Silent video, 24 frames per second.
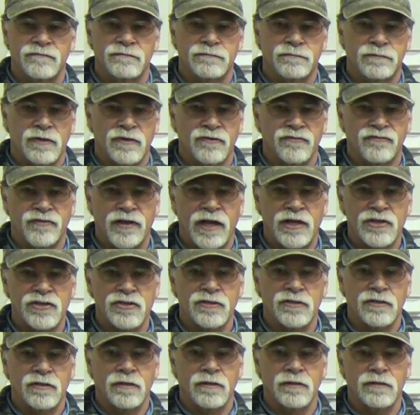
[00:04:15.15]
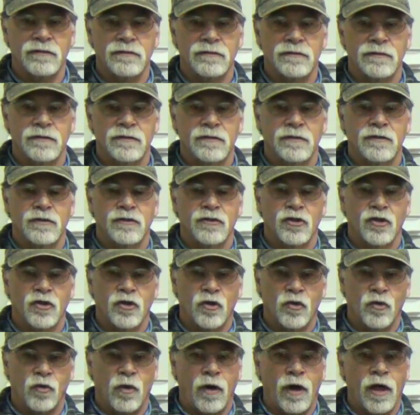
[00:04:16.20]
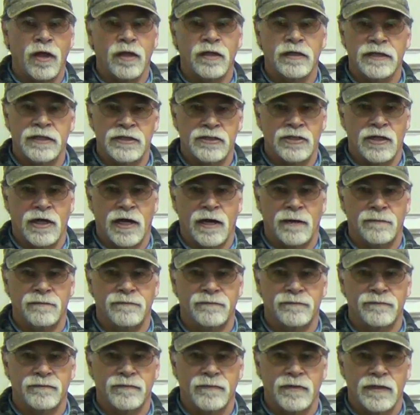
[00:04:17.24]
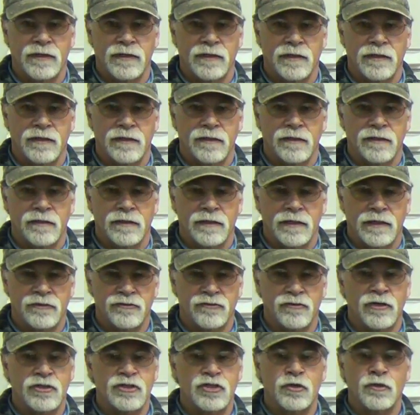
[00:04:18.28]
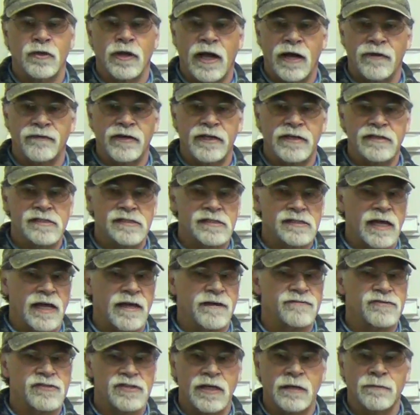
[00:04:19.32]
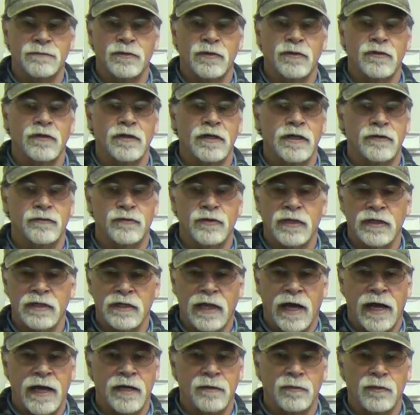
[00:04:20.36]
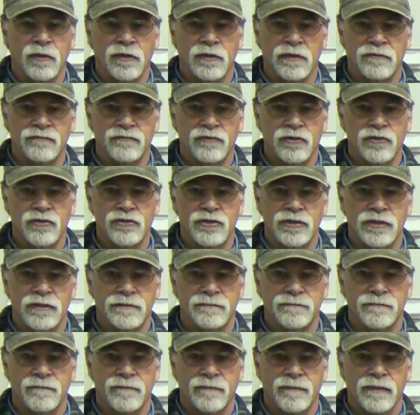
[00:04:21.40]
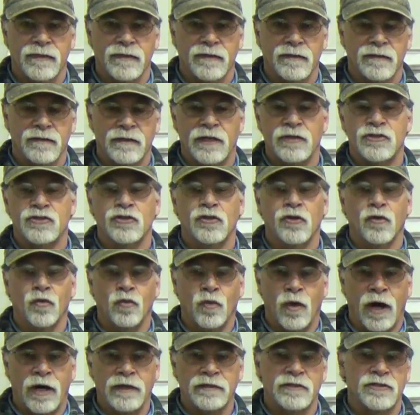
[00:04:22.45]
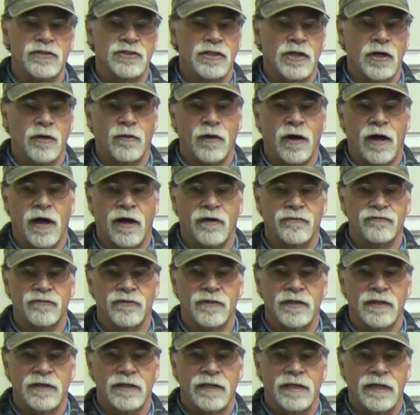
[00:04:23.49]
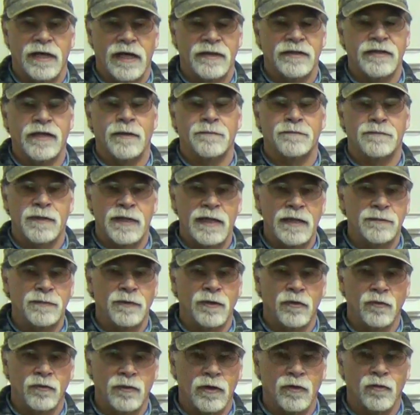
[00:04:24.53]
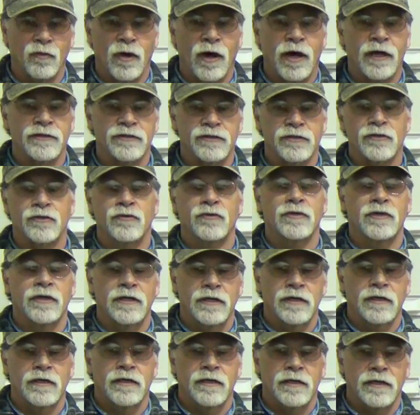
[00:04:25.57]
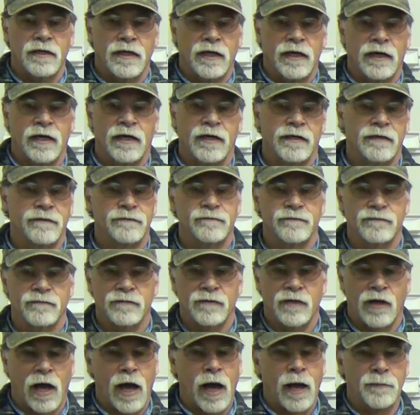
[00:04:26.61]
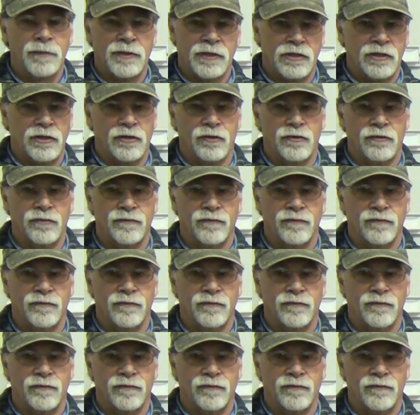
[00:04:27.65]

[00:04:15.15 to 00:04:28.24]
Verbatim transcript: professional, quality job. And so that you will have a safe, simple, and reliable conversion that you'll want to show off and that people will want to uh, copy you.